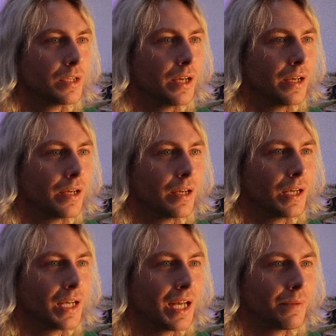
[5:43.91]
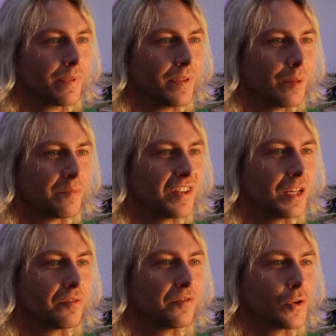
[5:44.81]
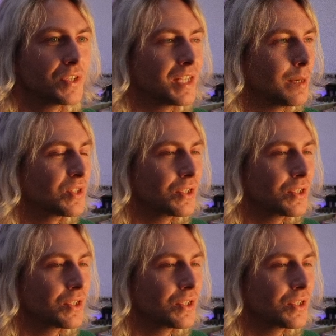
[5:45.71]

I'm feeling footsteps